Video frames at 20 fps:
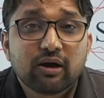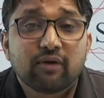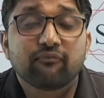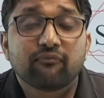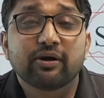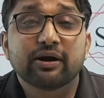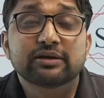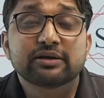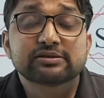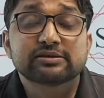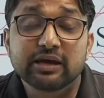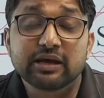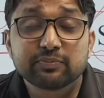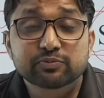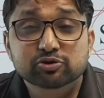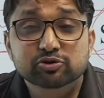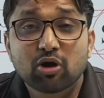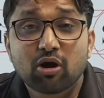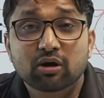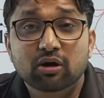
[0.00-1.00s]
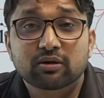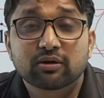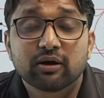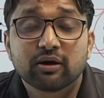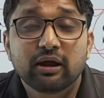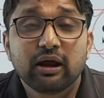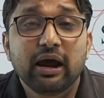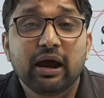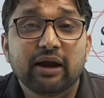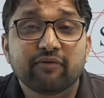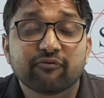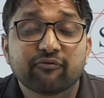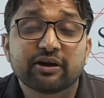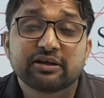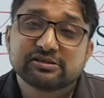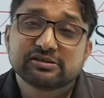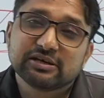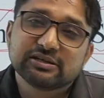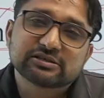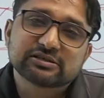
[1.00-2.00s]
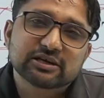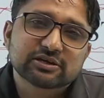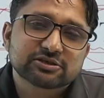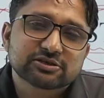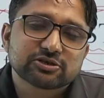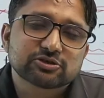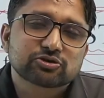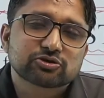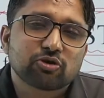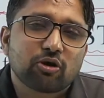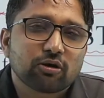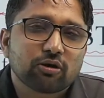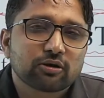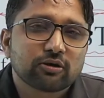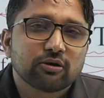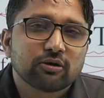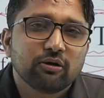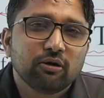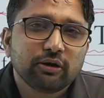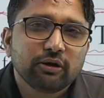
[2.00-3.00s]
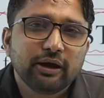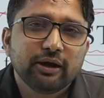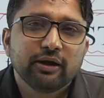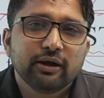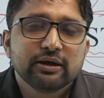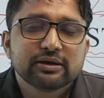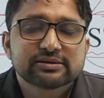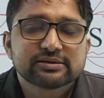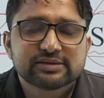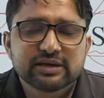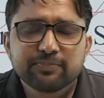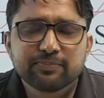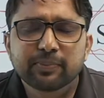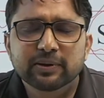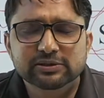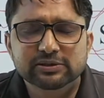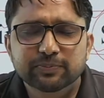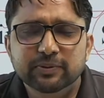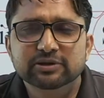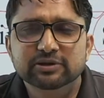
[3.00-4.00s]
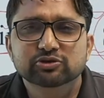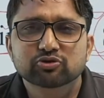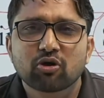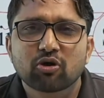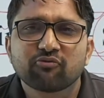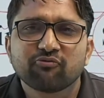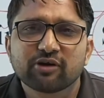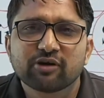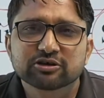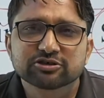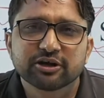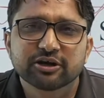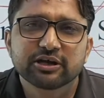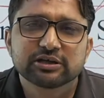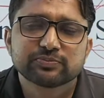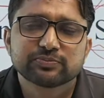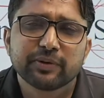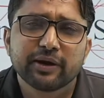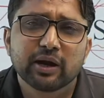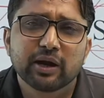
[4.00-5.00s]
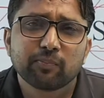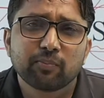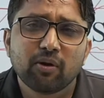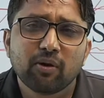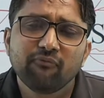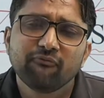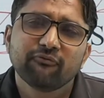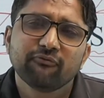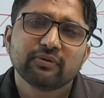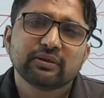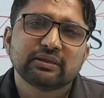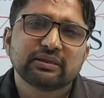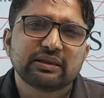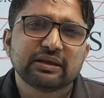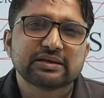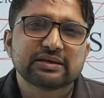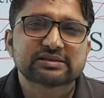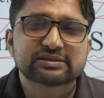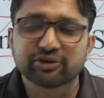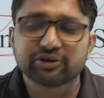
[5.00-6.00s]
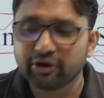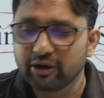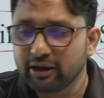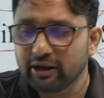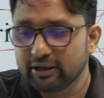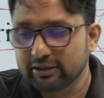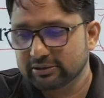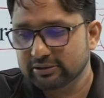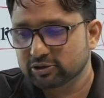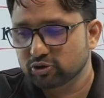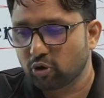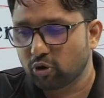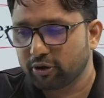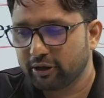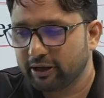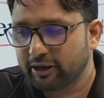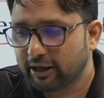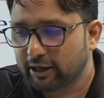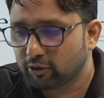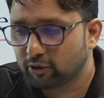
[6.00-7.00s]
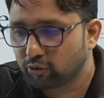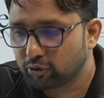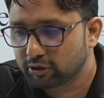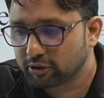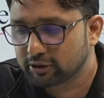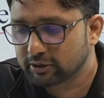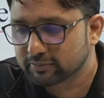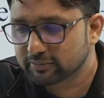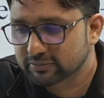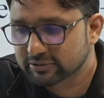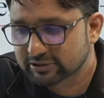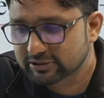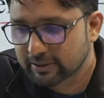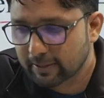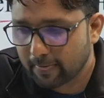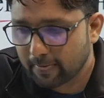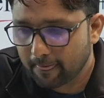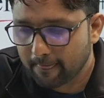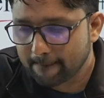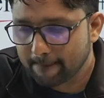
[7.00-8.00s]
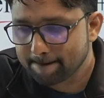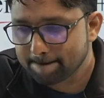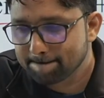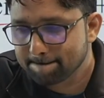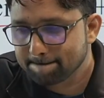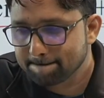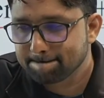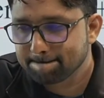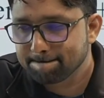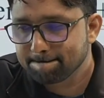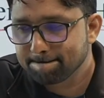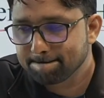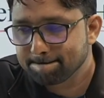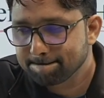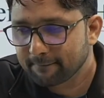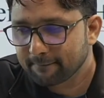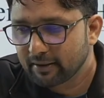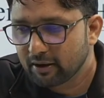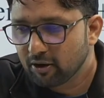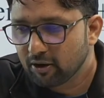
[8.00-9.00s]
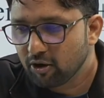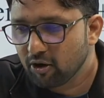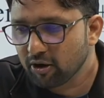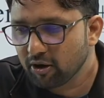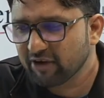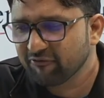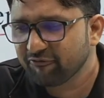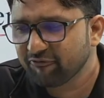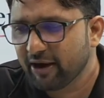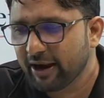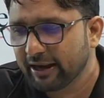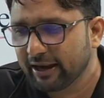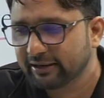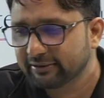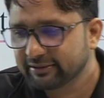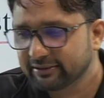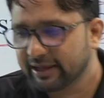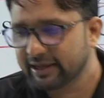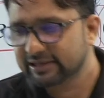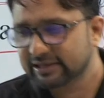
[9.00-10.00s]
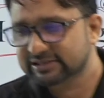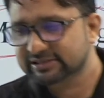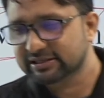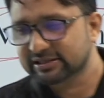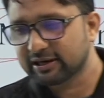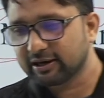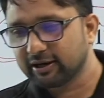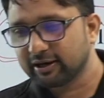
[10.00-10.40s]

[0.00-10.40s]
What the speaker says: one is heap sort, and one is insertion sort. Okay, C++ sort function is made up of these three sorting algorithms. Okay, fine. Thanks,